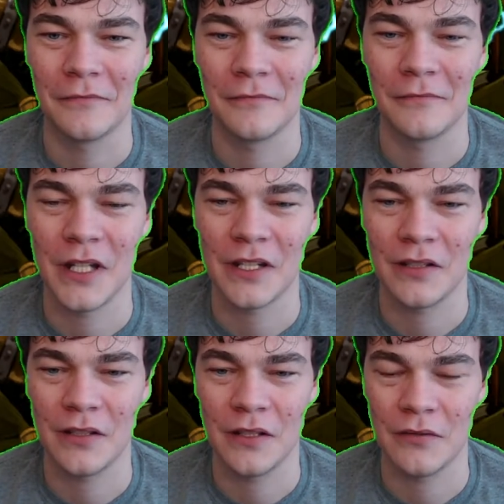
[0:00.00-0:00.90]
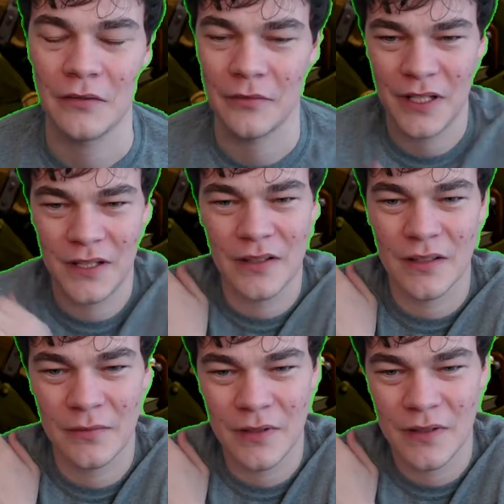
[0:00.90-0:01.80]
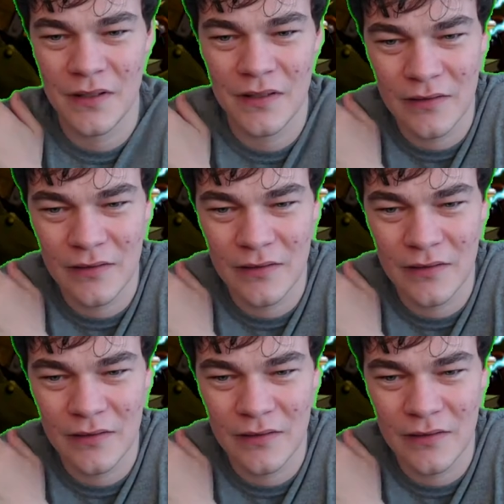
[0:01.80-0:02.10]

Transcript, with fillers: I actually I don't know what he does. What does he do?